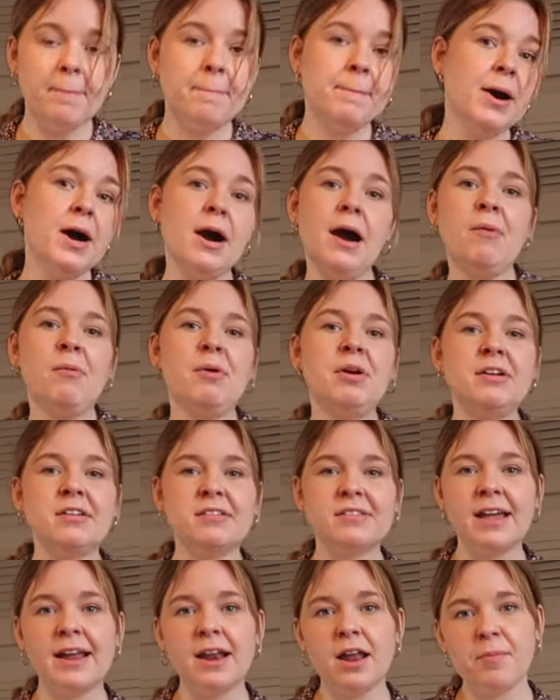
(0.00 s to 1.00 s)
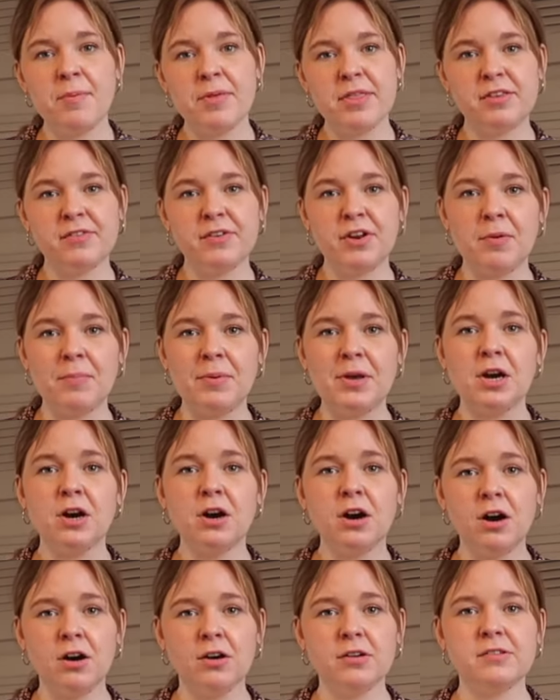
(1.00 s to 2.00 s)
but I wanted to style it up in this video
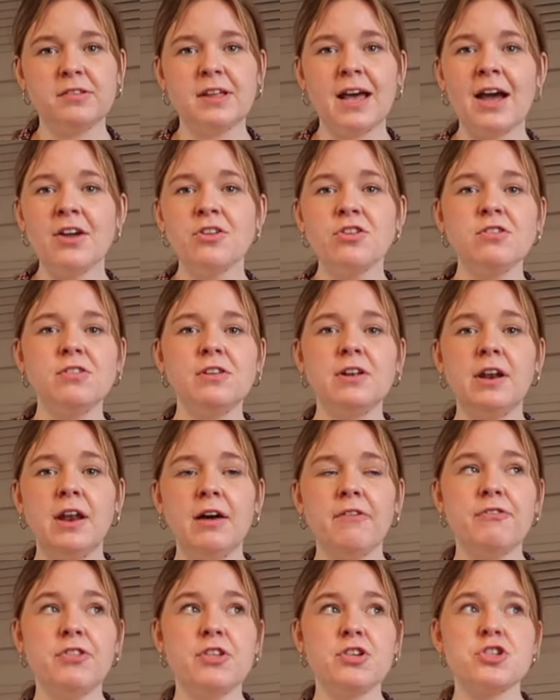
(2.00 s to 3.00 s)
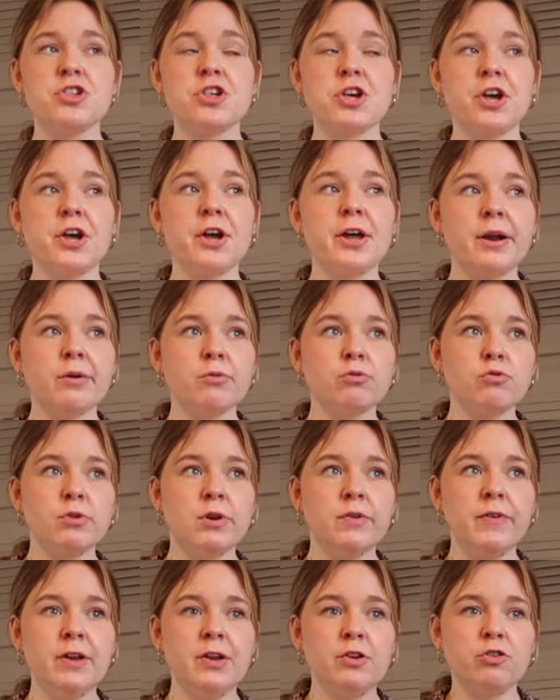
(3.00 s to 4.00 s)
because I just love this shirt and I was
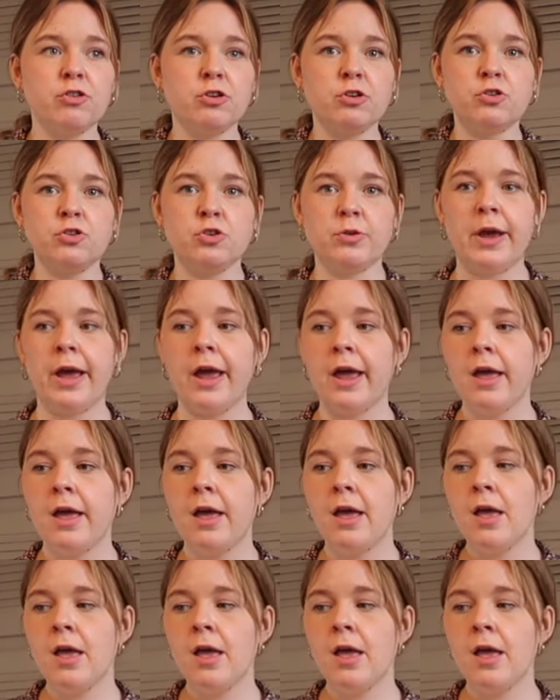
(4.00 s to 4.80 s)
really really drawn to it